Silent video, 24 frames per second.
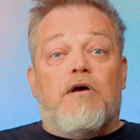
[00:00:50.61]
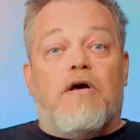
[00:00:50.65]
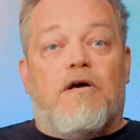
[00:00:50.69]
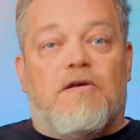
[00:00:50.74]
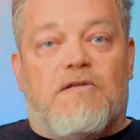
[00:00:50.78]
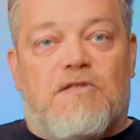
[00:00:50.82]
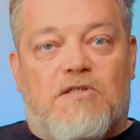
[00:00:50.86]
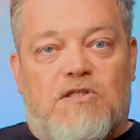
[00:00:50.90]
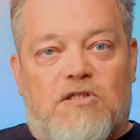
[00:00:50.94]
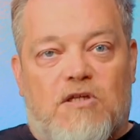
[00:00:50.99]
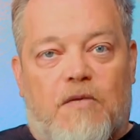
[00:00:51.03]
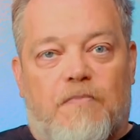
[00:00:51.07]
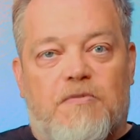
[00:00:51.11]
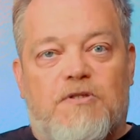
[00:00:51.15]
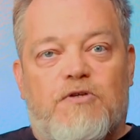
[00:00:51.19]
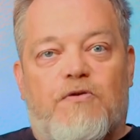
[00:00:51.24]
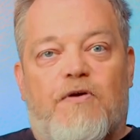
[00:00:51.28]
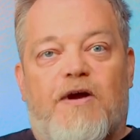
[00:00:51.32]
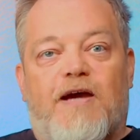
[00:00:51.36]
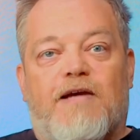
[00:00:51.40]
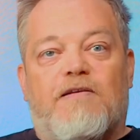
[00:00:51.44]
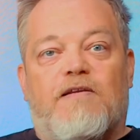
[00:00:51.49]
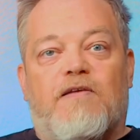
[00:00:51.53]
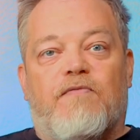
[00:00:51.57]
a
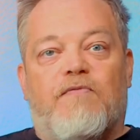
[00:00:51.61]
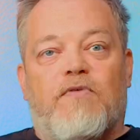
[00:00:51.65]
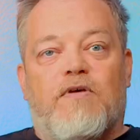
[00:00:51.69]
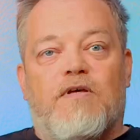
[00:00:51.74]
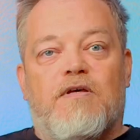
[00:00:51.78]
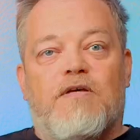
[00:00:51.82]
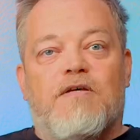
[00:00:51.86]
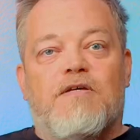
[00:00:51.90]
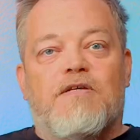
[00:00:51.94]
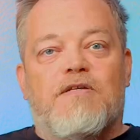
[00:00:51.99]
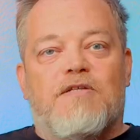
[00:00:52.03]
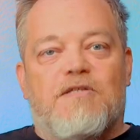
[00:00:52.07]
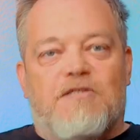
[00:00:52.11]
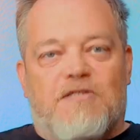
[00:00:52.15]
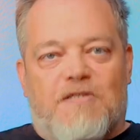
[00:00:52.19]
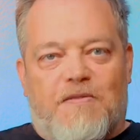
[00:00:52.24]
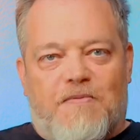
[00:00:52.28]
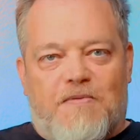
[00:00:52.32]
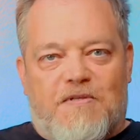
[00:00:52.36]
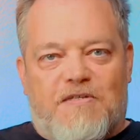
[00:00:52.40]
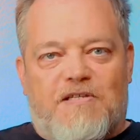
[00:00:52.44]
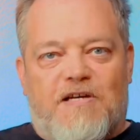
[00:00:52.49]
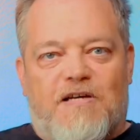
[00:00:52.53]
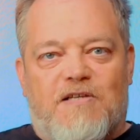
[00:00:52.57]
subtractive
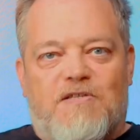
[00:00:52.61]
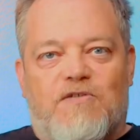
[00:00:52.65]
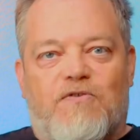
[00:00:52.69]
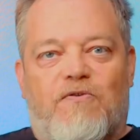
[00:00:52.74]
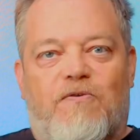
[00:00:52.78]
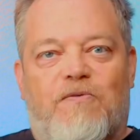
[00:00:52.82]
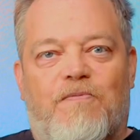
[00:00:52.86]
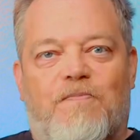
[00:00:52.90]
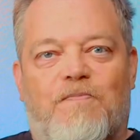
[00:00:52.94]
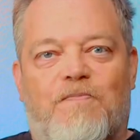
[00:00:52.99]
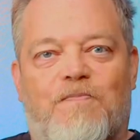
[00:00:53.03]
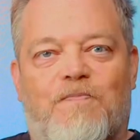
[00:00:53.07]
synthesizer.